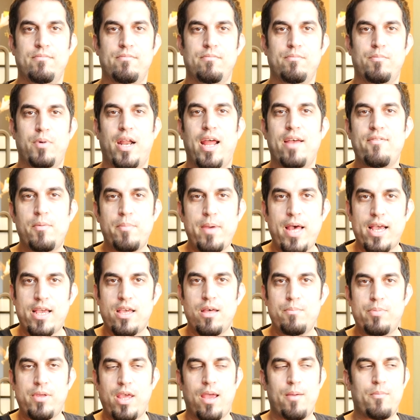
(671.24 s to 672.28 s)
But I have a
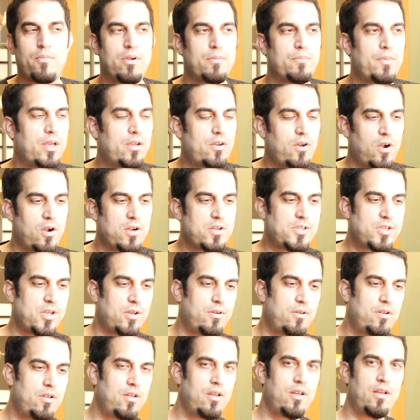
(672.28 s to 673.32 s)
backup camera in my car,
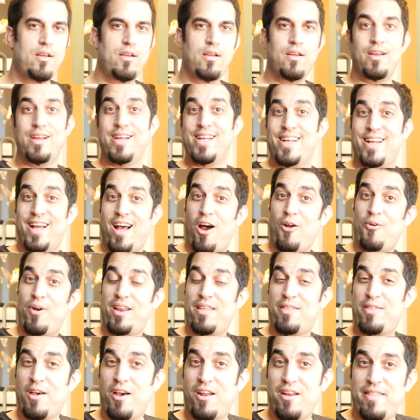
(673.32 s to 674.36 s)
so already
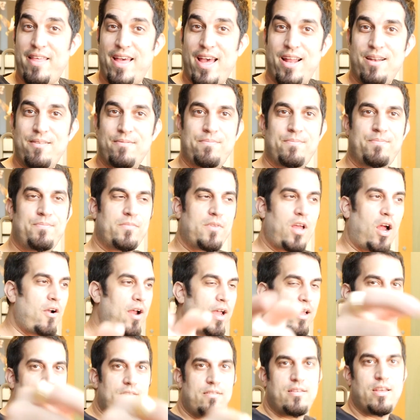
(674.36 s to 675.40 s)
thought of that. All
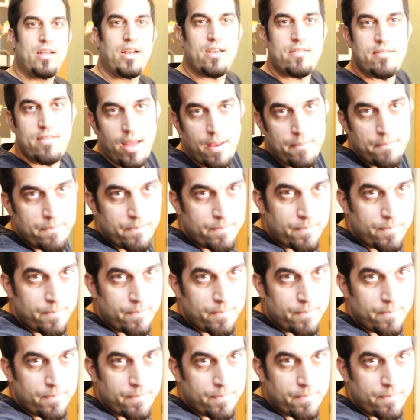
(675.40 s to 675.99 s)
right, see you next time.